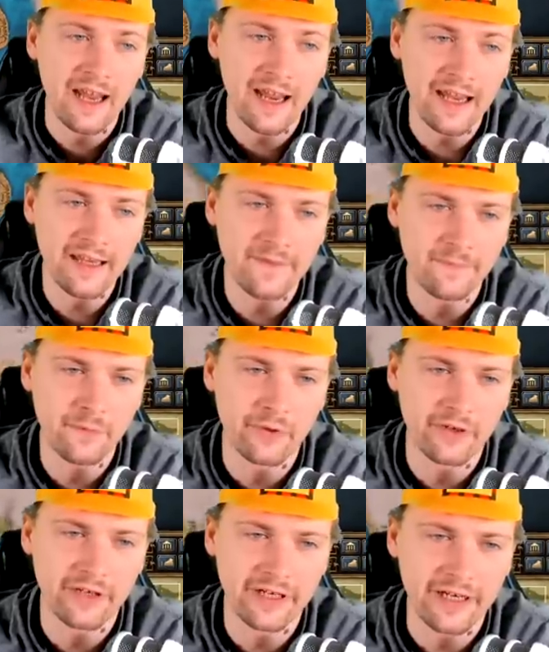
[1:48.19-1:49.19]
And
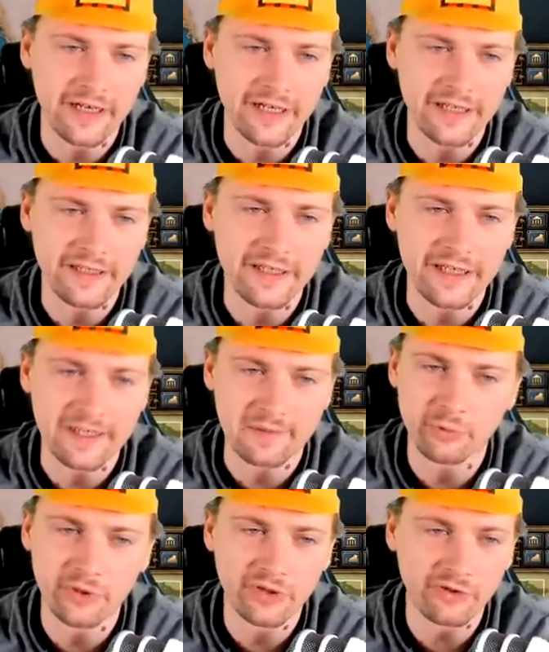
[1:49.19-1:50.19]
for the
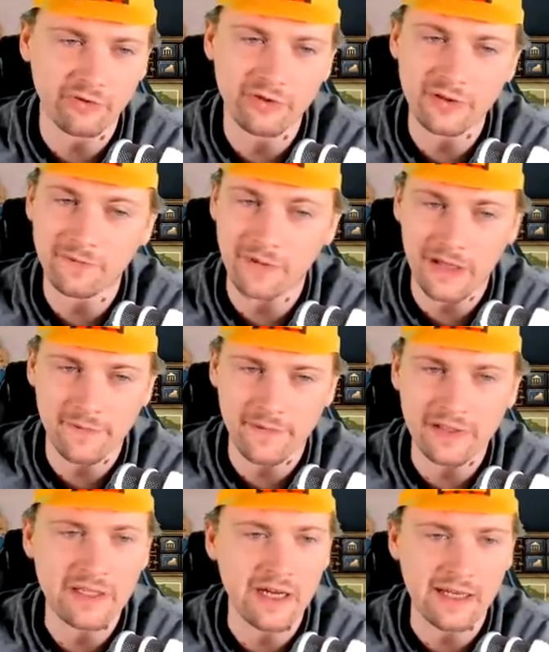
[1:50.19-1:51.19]
ideas, we're not only 5
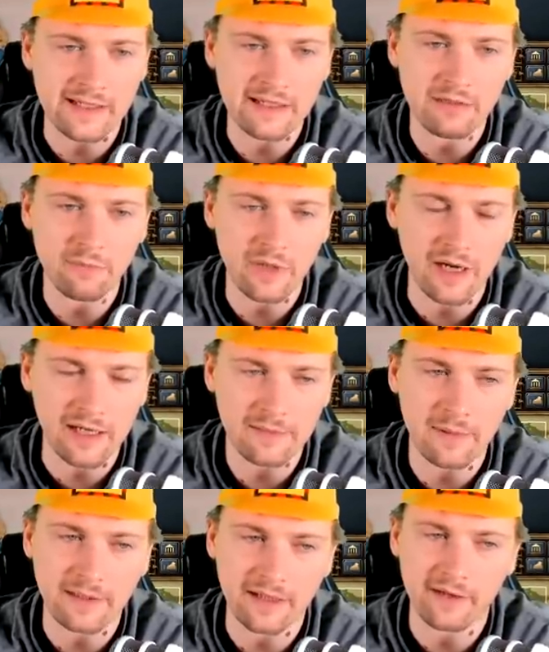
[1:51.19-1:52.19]
ideas here
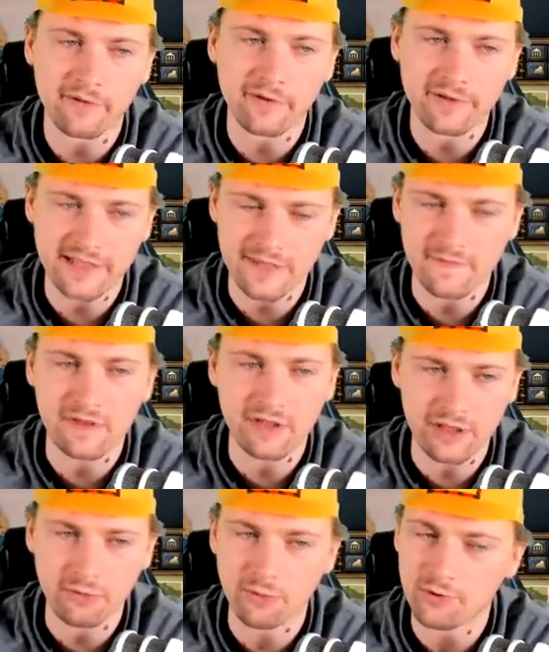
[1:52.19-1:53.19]
behind, but another 7
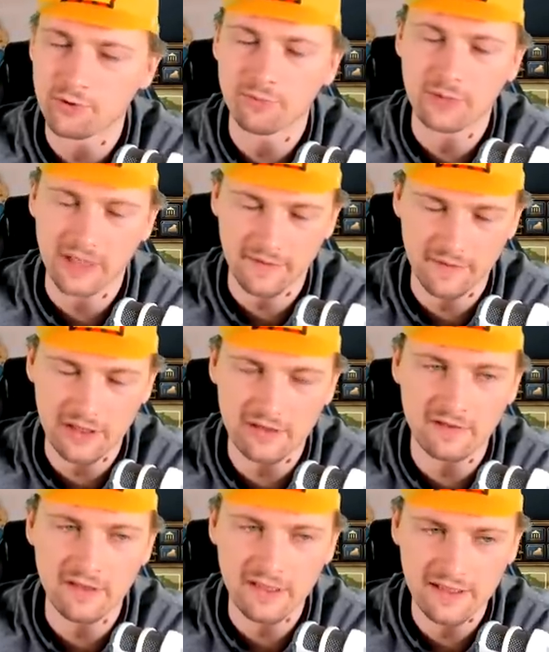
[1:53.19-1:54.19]
here. We should be having
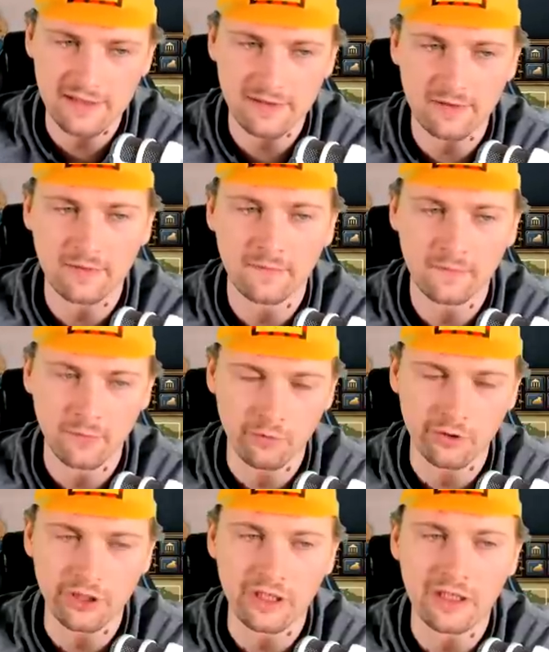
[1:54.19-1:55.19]
this
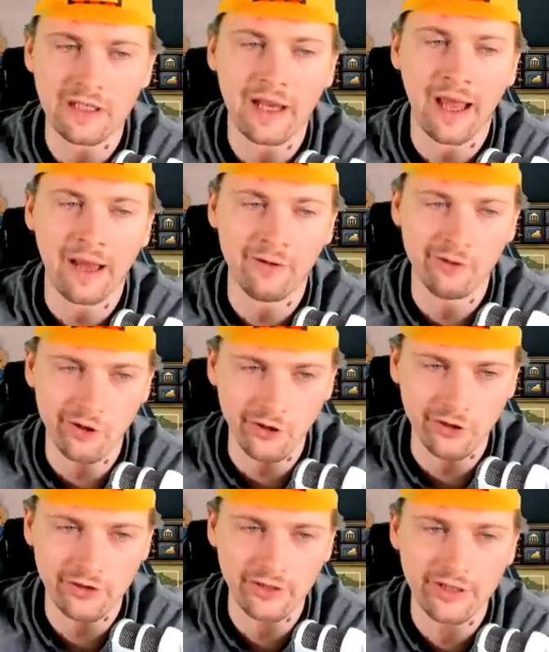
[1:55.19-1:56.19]
fully
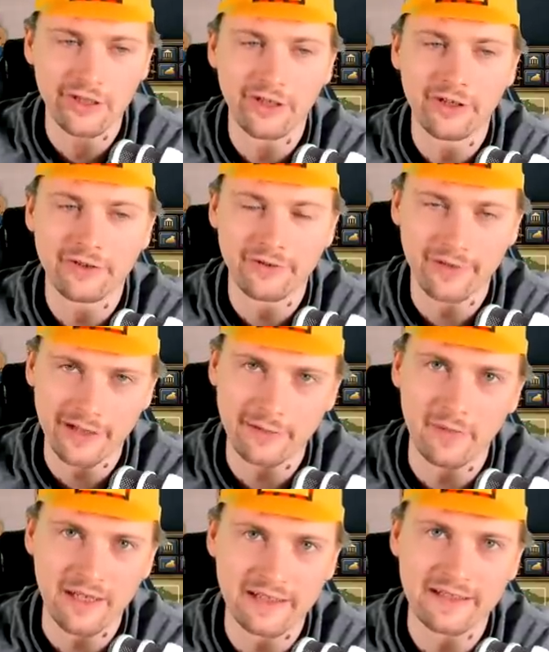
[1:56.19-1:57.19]
unlocked, so
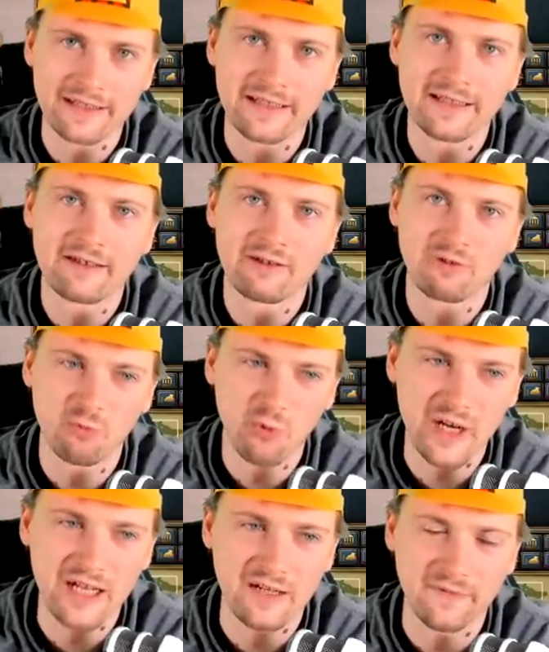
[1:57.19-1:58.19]
that makes
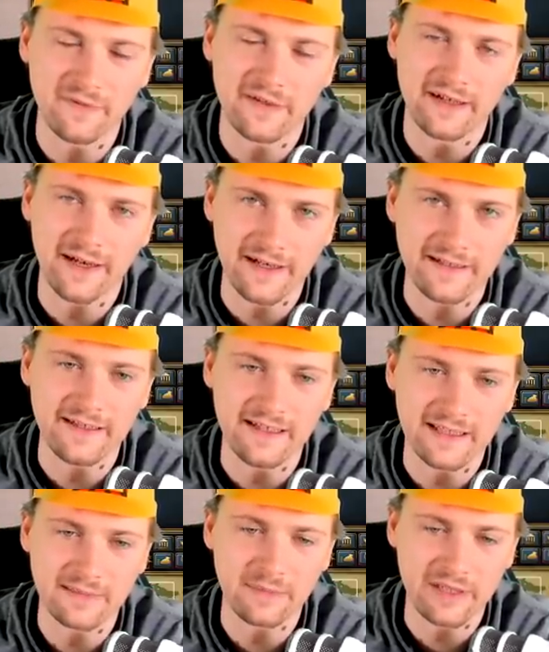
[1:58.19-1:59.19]
12
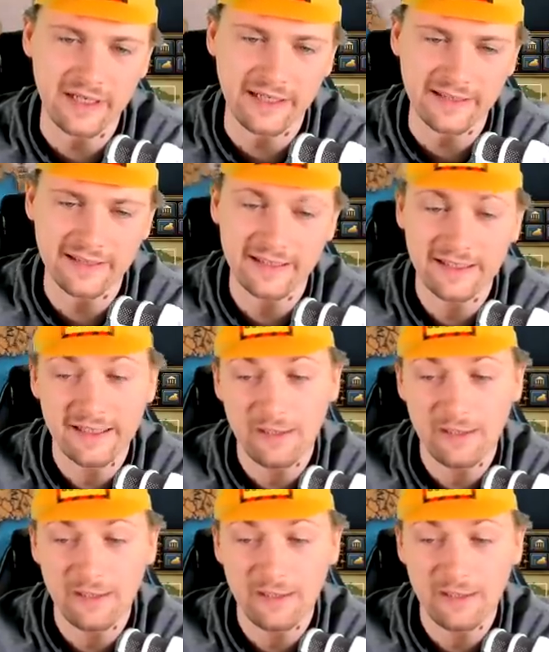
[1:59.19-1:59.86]
ideas behind.